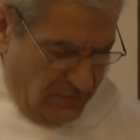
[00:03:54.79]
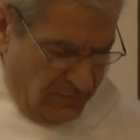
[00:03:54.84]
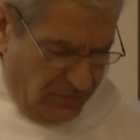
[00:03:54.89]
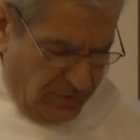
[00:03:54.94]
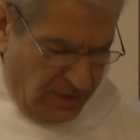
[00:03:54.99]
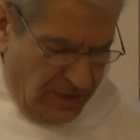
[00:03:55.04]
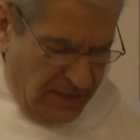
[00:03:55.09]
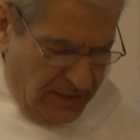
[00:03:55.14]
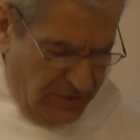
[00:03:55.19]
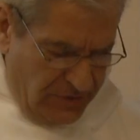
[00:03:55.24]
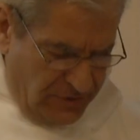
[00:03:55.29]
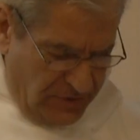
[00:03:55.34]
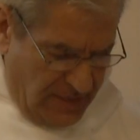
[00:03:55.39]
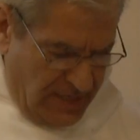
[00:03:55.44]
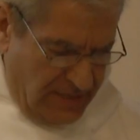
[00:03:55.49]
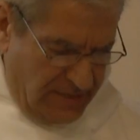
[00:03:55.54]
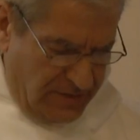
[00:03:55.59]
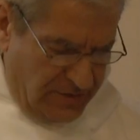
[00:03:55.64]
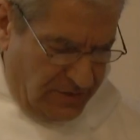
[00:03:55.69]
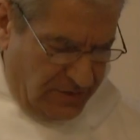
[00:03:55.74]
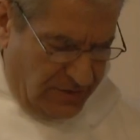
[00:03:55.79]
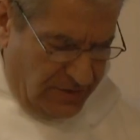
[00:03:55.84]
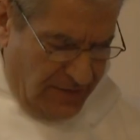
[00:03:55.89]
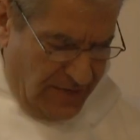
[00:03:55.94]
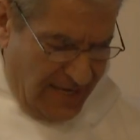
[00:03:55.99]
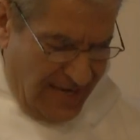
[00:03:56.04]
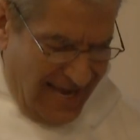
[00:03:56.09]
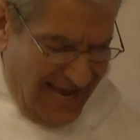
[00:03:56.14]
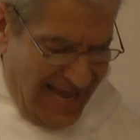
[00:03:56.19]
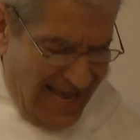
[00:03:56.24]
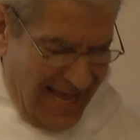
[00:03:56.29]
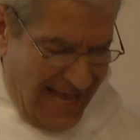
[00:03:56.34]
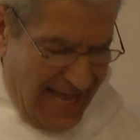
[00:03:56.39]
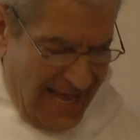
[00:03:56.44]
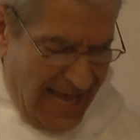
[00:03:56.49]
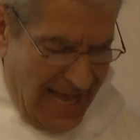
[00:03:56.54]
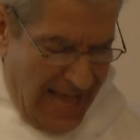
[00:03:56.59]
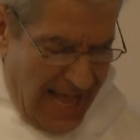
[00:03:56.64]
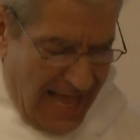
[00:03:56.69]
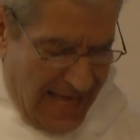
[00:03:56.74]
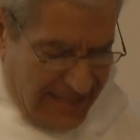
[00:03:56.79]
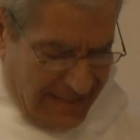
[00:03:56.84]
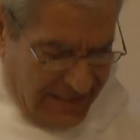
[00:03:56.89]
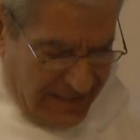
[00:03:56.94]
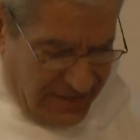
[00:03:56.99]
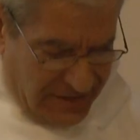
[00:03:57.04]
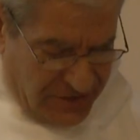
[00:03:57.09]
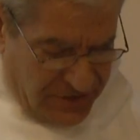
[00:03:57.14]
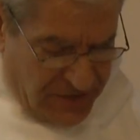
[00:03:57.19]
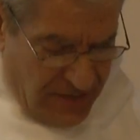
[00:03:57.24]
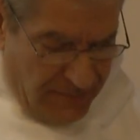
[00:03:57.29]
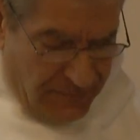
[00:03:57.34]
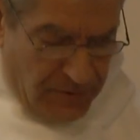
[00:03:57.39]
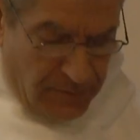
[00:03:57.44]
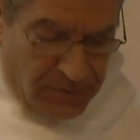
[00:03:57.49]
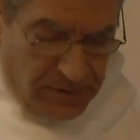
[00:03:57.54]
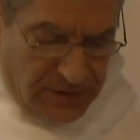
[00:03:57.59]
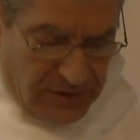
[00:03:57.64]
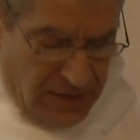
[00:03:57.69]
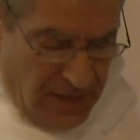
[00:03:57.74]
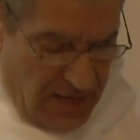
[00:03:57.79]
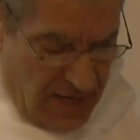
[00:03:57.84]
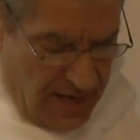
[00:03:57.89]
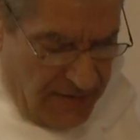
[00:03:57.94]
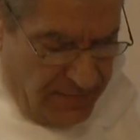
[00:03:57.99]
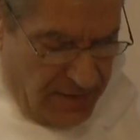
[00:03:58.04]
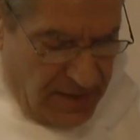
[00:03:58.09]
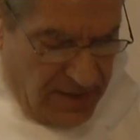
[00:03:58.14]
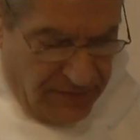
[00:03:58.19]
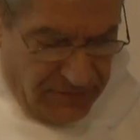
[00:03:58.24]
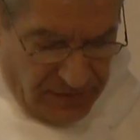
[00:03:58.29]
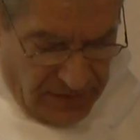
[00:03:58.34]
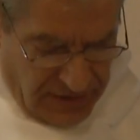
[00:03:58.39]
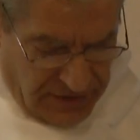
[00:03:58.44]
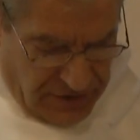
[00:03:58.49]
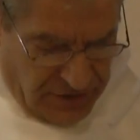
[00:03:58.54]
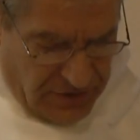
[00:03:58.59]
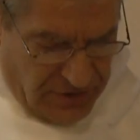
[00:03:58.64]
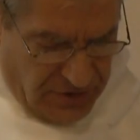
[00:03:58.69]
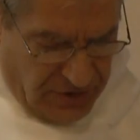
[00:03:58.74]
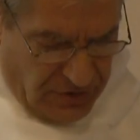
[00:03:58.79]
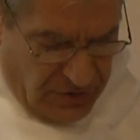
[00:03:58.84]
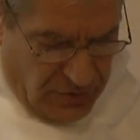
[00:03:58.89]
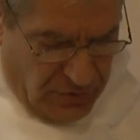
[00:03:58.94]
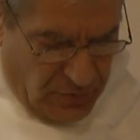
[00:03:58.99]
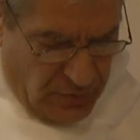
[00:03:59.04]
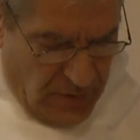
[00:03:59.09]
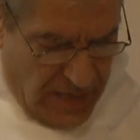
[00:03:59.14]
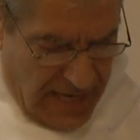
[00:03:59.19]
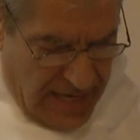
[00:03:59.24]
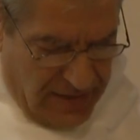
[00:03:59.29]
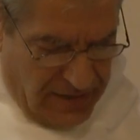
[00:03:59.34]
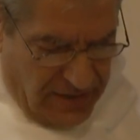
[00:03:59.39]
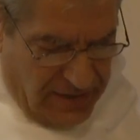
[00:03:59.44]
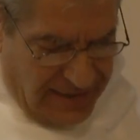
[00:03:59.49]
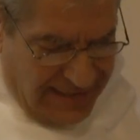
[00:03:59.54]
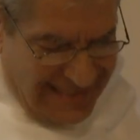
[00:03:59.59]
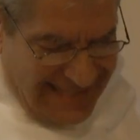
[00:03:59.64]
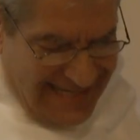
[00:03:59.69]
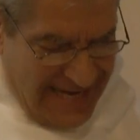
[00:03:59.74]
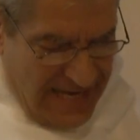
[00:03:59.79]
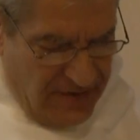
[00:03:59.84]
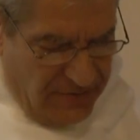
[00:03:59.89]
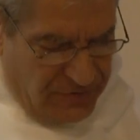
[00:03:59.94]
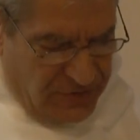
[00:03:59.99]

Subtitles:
For he says, at an acceptable time I have listened to you, and on a day of